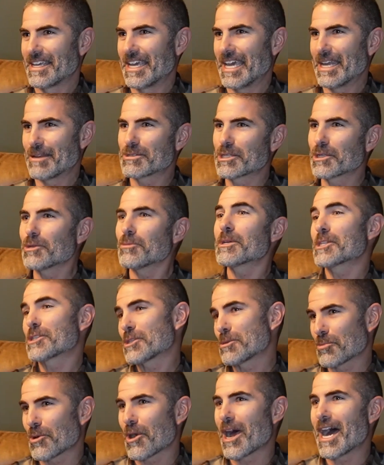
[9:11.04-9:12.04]
And it was a little bit of
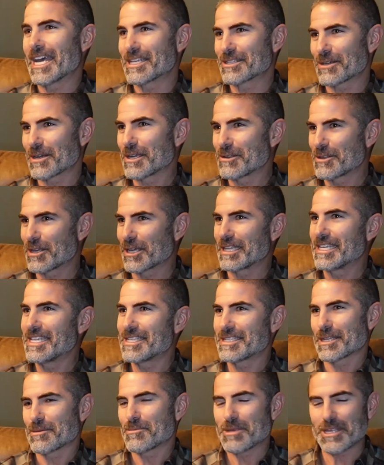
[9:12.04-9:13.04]
surprise, right? Thinking
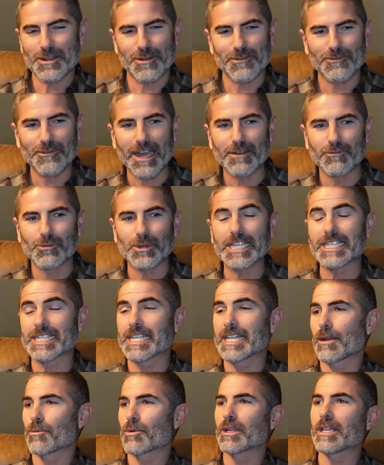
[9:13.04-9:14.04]
he's going to be there in 5 weeks.
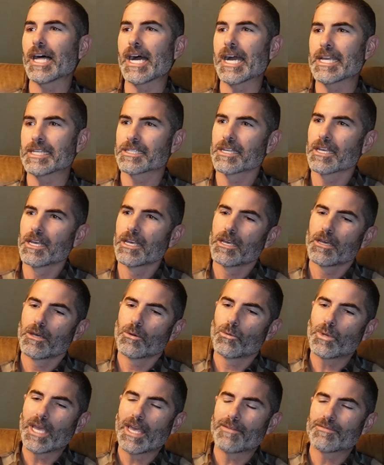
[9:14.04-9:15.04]
And they realized
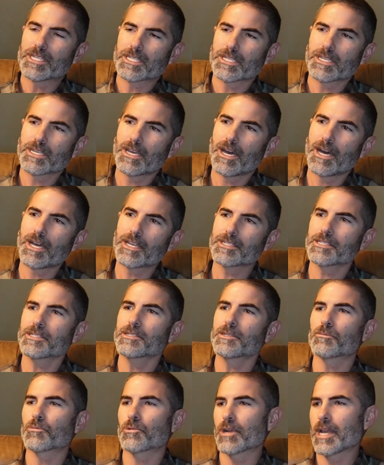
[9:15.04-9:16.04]
we have this
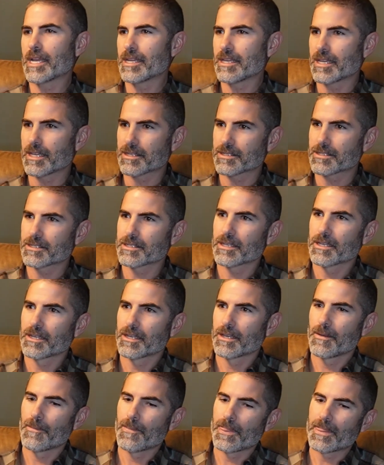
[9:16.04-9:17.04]
custom radius
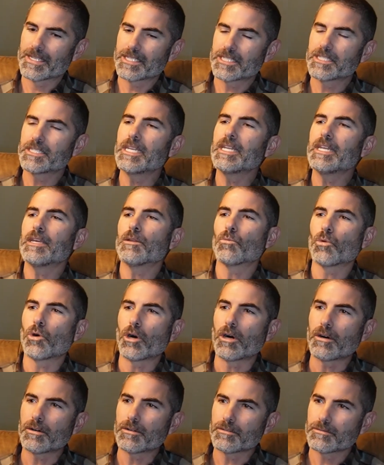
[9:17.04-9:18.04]
seating
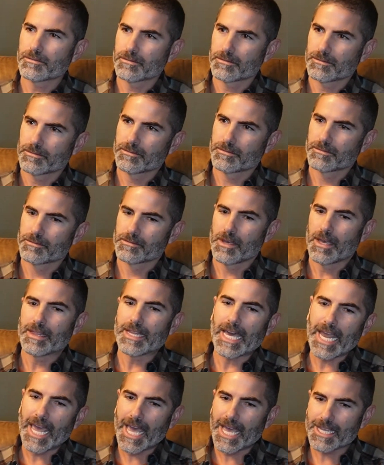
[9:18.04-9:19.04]
wall
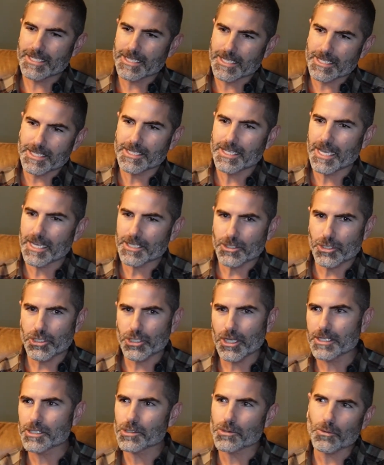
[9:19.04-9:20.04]
that has to set
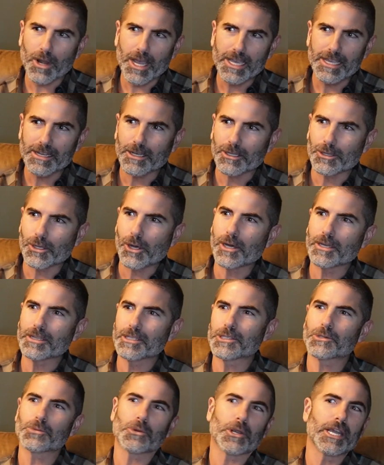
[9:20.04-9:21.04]
just right along
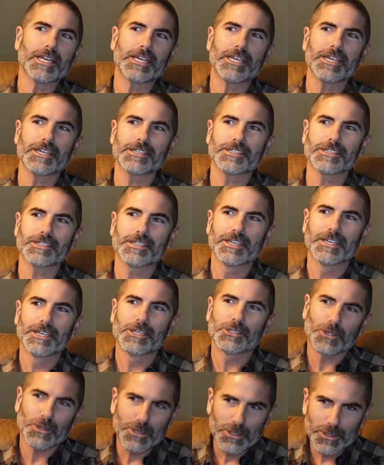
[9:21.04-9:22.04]
this radius
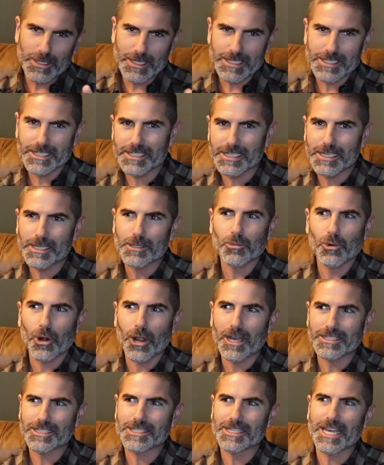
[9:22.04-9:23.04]
so that you can see the
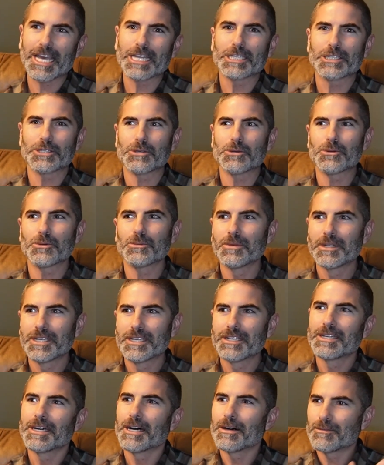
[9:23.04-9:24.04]
bronze statue
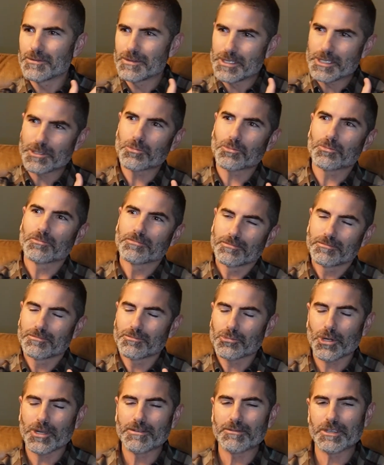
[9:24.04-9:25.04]
of this
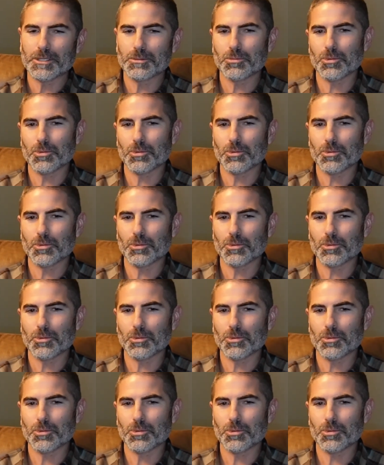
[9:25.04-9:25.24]
previous